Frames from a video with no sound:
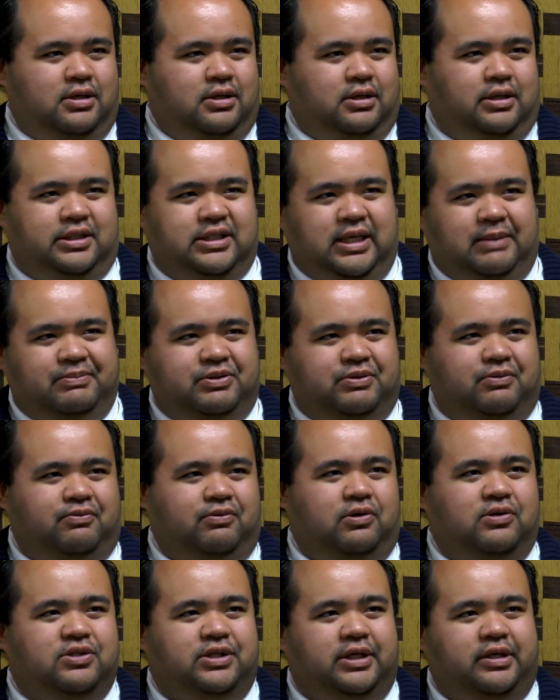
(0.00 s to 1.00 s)
the types of
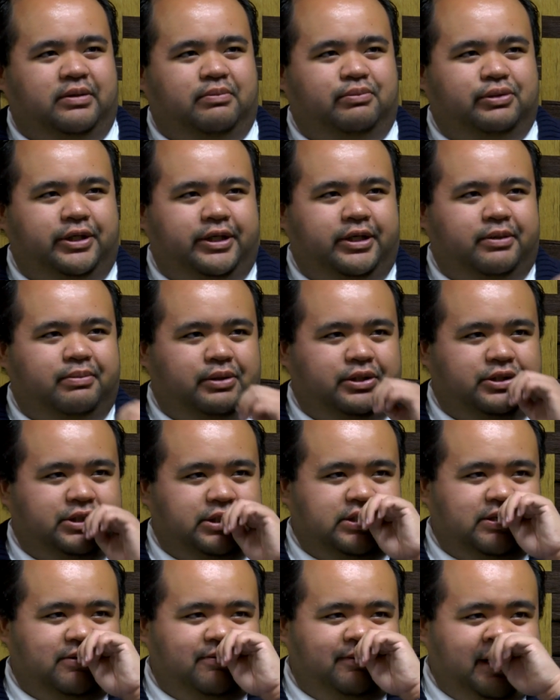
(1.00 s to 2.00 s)
roles I can play, but
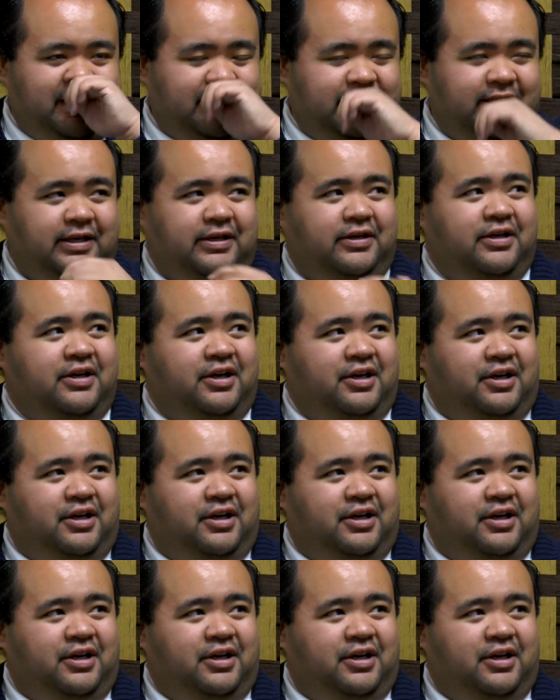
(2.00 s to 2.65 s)
just the fact that